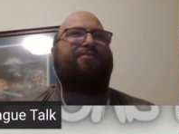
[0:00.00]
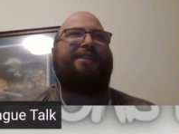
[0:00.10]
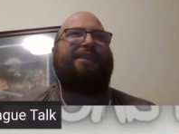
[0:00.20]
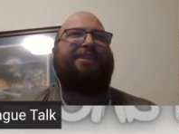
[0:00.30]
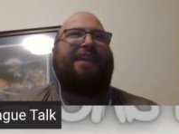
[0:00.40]
of
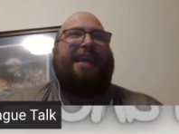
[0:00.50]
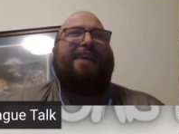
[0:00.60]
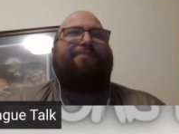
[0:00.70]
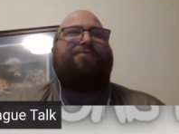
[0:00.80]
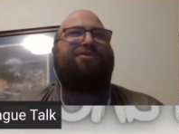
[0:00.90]
these
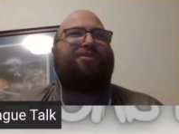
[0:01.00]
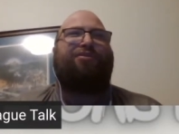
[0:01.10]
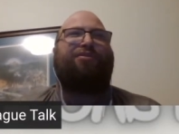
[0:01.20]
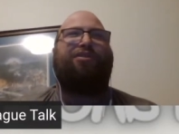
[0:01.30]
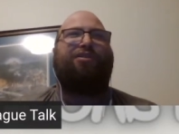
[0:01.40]
games,
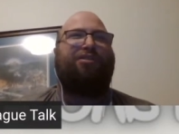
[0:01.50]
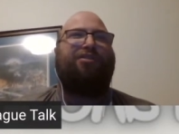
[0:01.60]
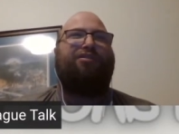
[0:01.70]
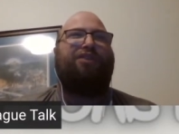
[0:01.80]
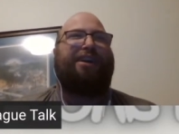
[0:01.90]

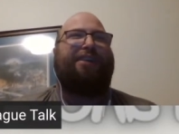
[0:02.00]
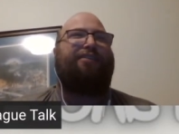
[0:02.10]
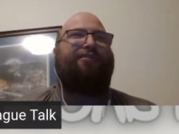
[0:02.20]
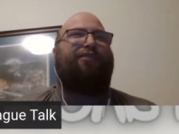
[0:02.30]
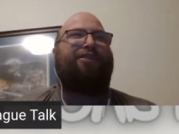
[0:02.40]
like
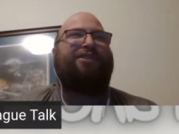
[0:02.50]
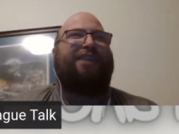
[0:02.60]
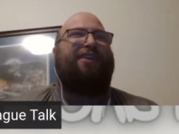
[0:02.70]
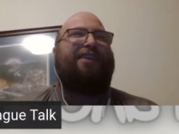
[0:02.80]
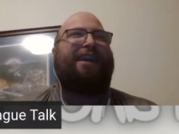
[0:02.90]
on
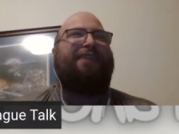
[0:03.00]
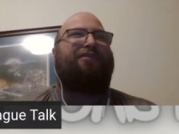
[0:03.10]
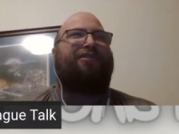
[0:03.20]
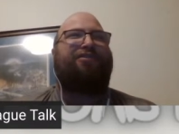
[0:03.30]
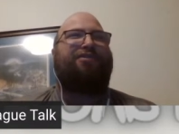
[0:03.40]
Saturday
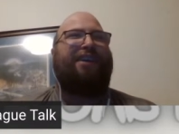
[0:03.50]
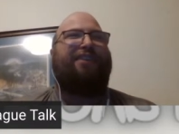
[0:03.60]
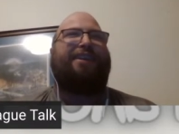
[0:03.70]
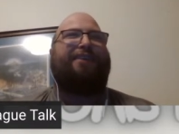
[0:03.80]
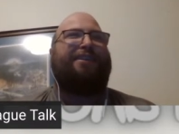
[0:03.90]
afternoon,
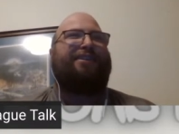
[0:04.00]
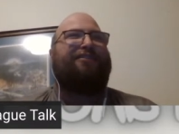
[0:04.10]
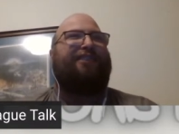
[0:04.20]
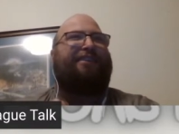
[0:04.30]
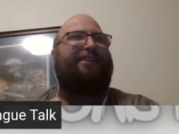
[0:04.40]
Saturday evenings,
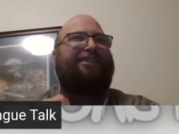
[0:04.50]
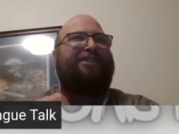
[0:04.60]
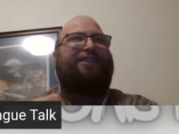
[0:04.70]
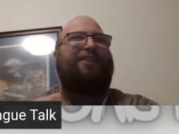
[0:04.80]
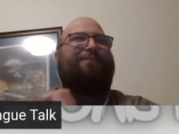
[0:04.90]
like you
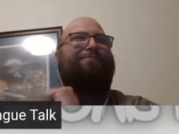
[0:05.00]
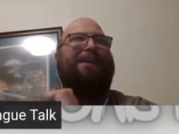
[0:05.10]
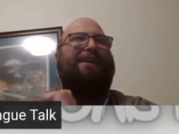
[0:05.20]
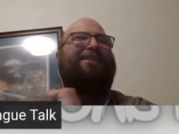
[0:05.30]
just compete